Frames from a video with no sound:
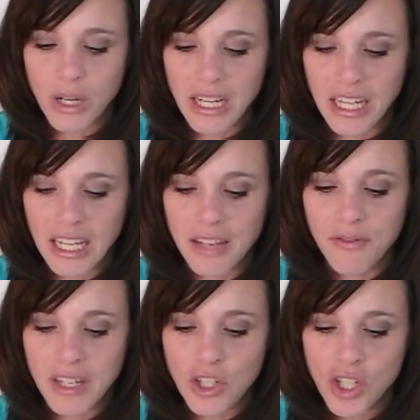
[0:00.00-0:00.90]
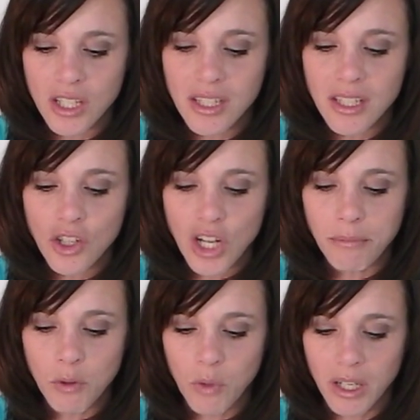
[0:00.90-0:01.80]
reading Ephesians
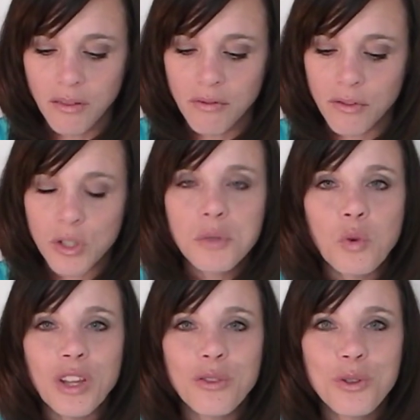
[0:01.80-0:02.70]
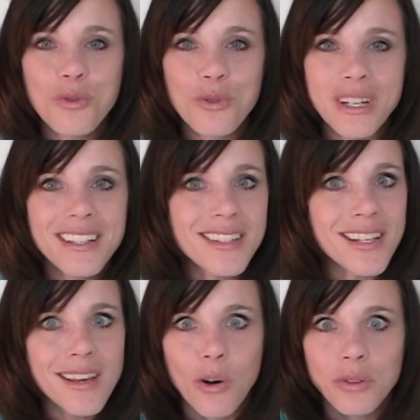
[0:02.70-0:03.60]
chapter 1, verse 1 through 3,
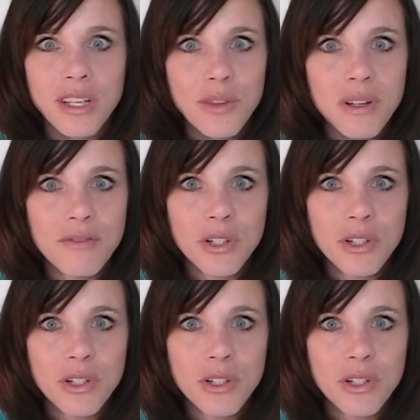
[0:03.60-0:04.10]
see, only 3